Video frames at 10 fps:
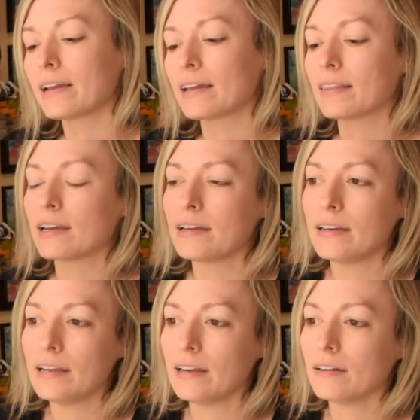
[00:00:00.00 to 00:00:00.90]
and they
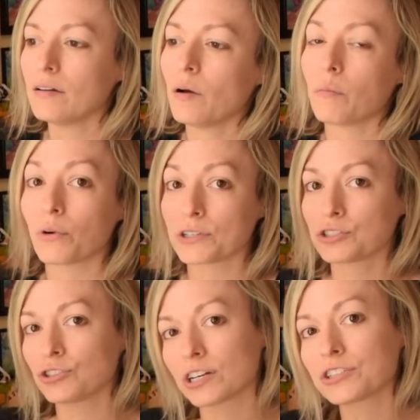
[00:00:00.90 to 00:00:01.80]
need more
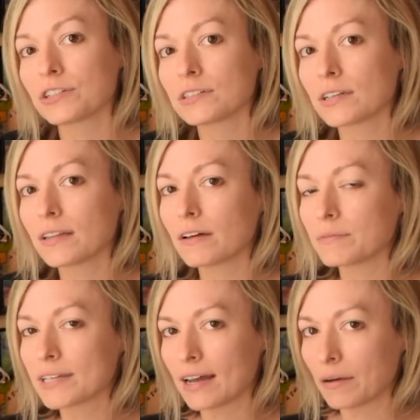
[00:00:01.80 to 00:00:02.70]
structure to them
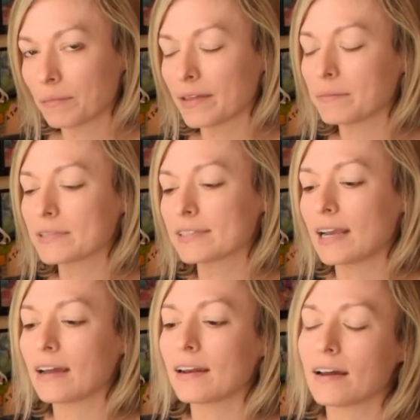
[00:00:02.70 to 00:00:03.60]
to help them
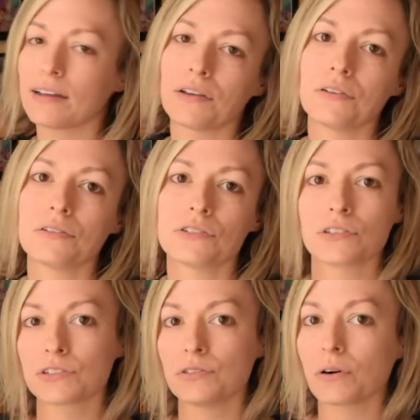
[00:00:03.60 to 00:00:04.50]
stand. I use
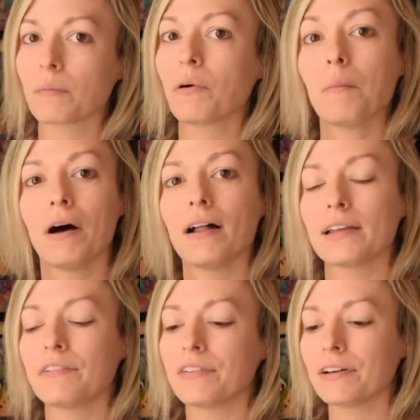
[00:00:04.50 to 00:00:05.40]
just normal
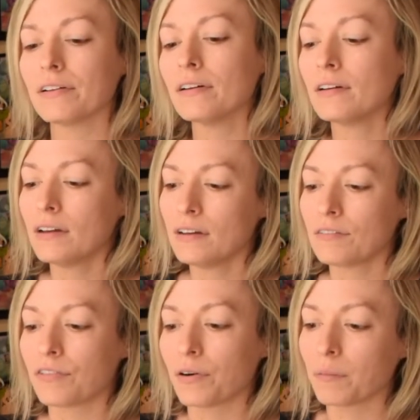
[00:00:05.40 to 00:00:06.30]
polyfill.
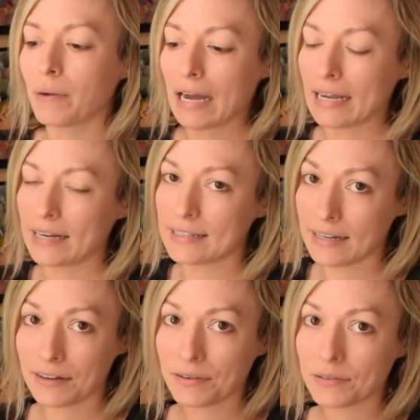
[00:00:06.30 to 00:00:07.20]
For my
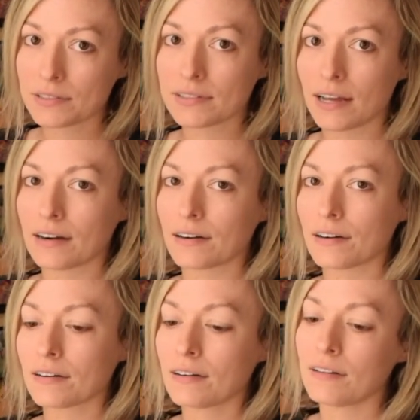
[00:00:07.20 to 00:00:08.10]
dittos that
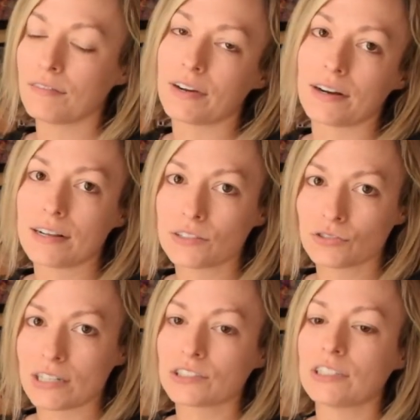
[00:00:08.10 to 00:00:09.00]
are very
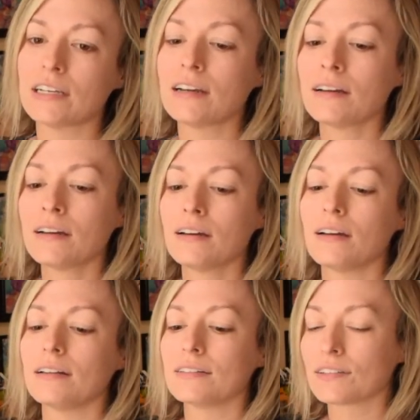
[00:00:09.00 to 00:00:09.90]
stretchy
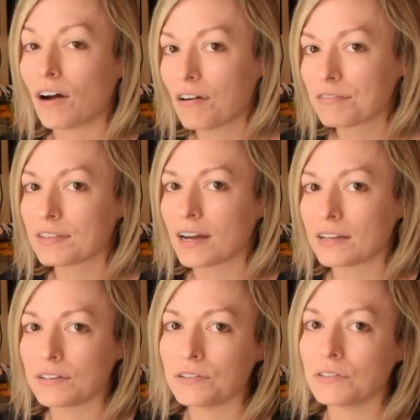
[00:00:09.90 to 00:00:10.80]
and soft, I
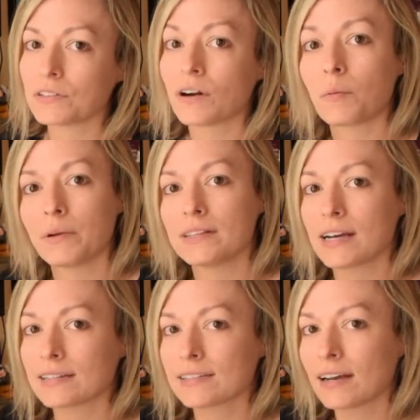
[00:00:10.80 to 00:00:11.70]
use Hope &
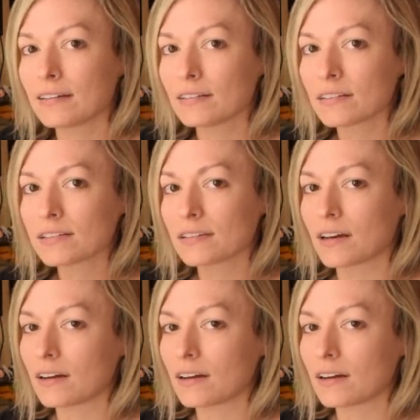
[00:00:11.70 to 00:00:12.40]
Textiles